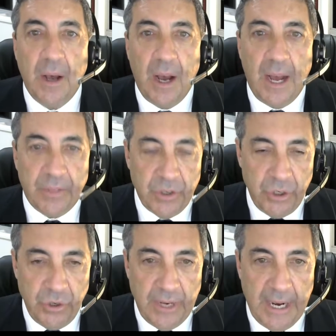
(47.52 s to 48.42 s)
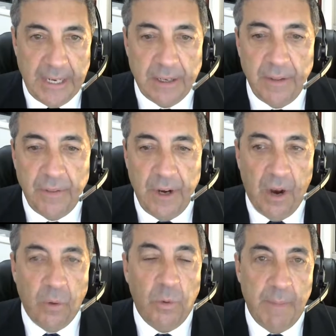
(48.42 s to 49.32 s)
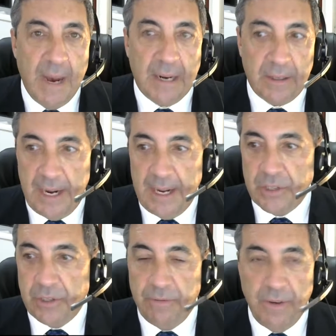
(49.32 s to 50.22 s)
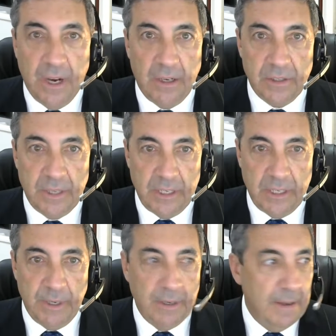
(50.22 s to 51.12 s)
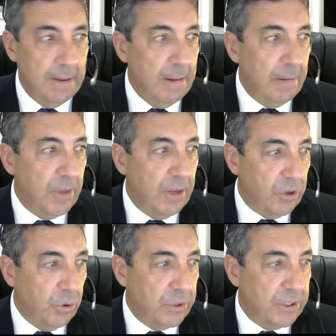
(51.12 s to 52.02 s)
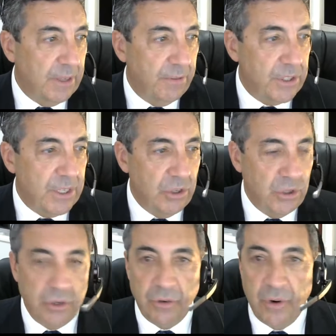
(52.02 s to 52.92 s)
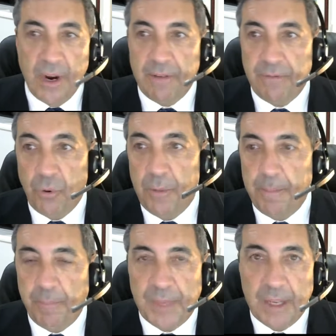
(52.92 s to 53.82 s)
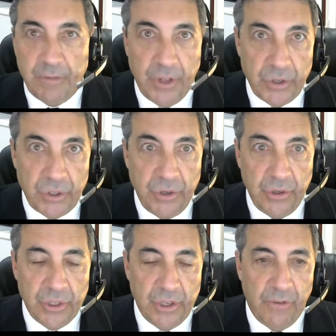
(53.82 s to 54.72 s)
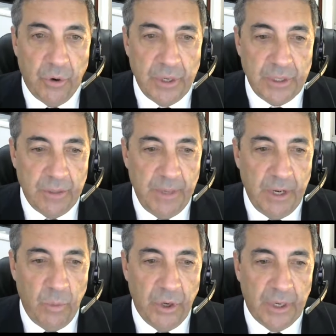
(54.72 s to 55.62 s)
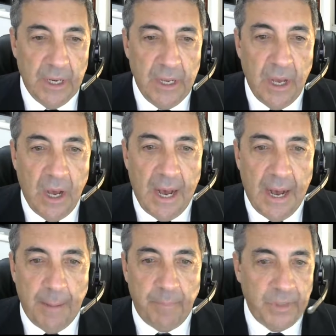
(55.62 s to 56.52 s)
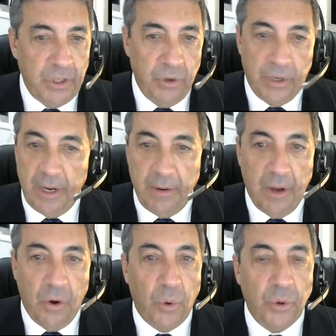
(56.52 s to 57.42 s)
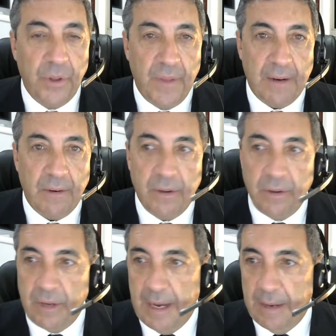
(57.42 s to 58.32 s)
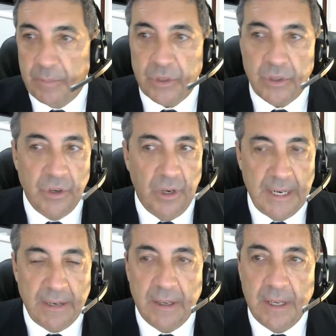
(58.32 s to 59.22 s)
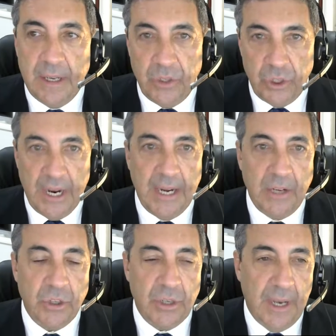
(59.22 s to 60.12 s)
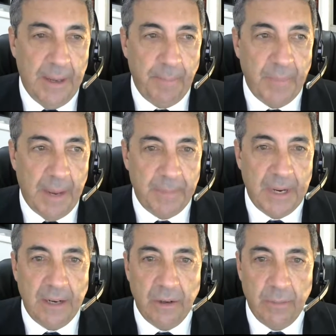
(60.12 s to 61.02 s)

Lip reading: at the due date, then I will mark that as the final assessment. Of course, if it's in draft form, for those students that have already submitted work, you can alter that, delete, change, update the